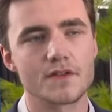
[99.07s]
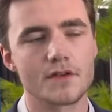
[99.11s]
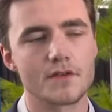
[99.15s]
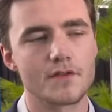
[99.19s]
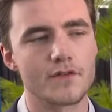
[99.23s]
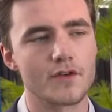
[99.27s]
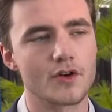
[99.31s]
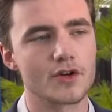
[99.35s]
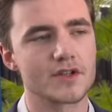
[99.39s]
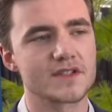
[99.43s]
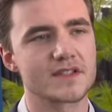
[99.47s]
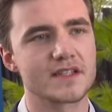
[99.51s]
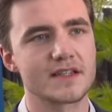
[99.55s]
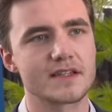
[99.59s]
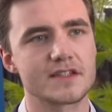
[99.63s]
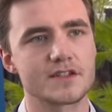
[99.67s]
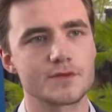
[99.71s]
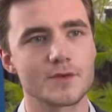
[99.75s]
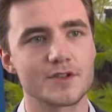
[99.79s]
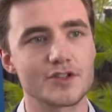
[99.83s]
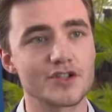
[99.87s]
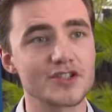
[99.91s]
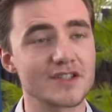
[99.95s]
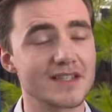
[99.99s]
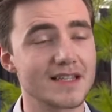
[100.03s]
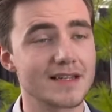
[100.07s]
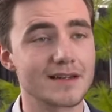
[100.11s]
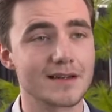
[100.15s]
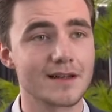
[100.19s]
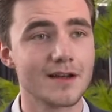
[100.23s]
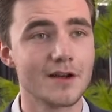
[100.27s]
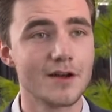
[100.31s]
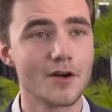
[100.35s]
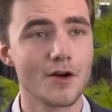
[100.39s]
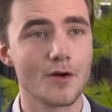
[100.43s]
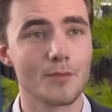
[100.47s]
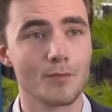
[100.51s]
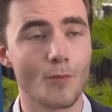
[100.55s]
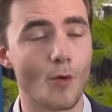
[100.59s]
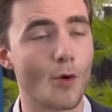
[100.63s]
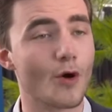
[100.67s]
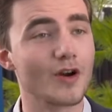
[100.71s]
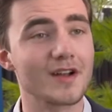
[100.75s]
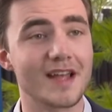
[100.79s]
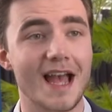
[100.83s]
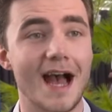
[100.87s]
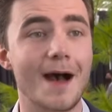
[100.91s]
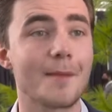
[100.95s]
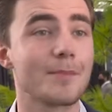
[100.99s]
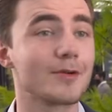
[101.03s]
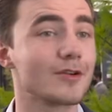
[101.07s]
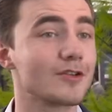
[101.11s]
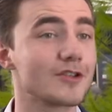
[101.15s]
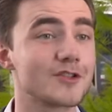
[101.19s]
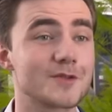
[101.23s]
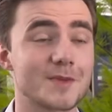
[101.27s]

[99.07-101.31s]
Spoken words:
The first is we just need more capital